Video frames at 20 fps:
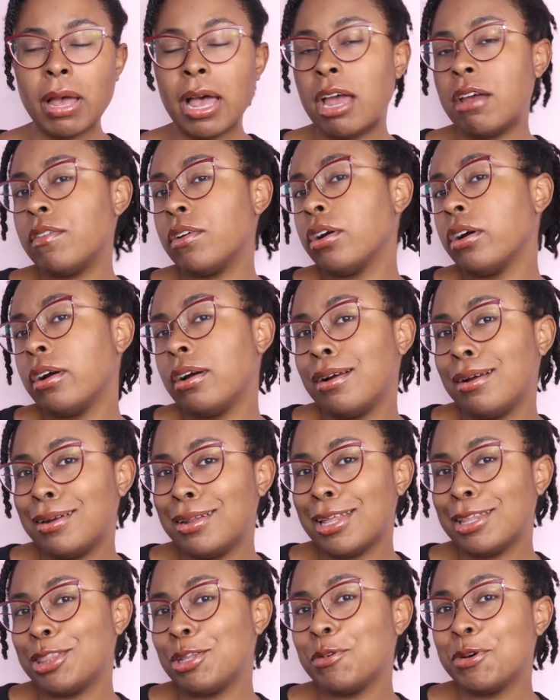I've
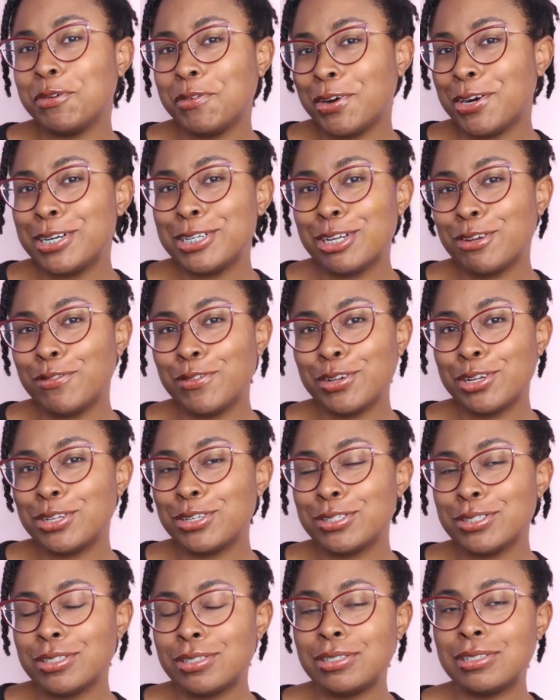heard that they were very
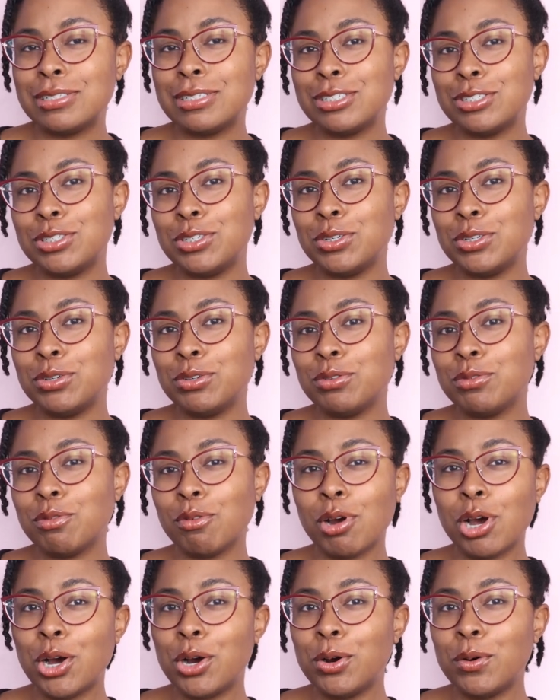difficult to
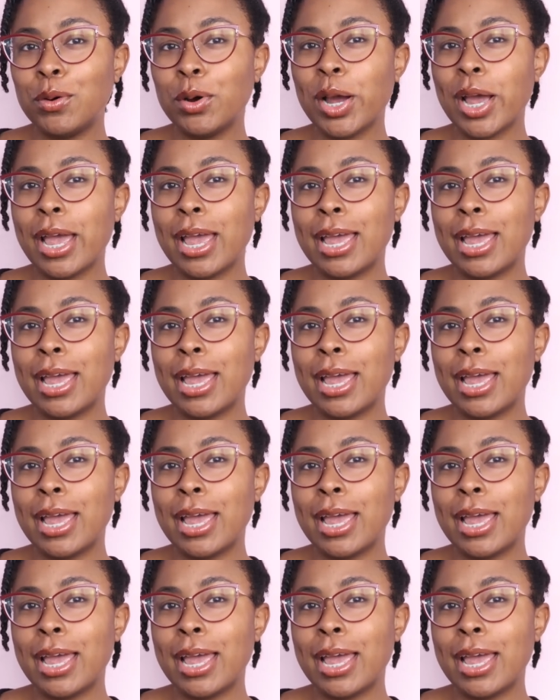grow,